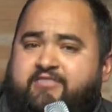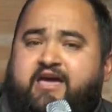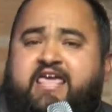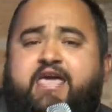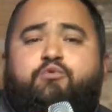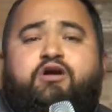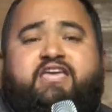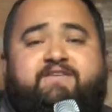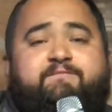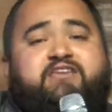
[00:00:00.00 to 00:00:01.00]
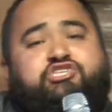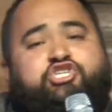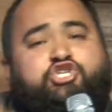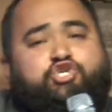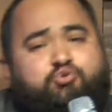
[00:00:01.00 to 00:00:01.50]
That he will give me the
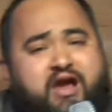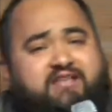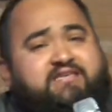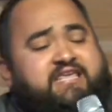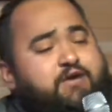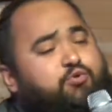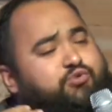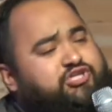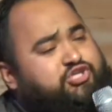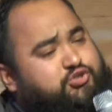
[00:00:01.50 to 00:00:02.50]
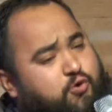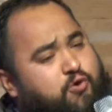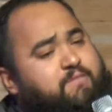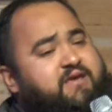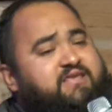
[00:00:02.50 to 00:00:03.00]
strength, that he will
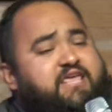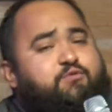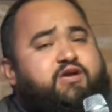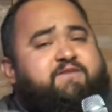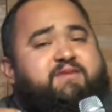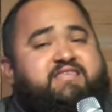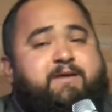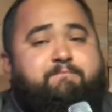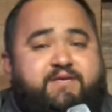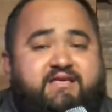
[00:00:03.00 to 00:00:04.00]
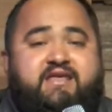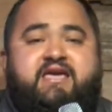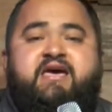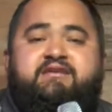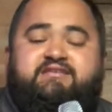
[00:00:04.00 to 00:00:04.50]
restore me, that he will give me the
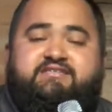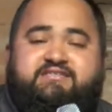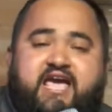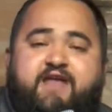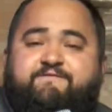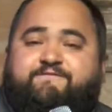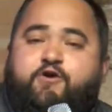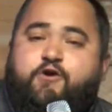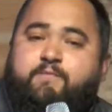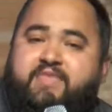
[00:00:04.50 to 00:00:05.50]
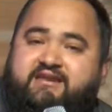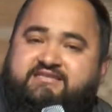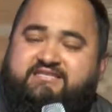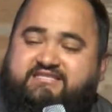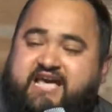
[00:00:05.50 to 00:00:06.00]
ability to stand firm
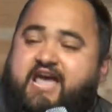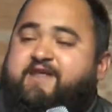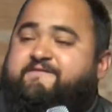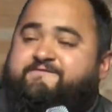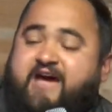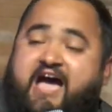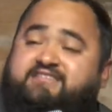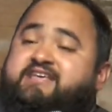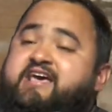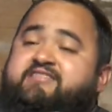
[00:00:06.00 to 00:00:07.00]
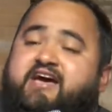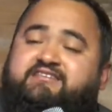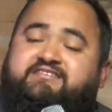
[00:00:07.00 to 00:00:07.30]
and steadfast. That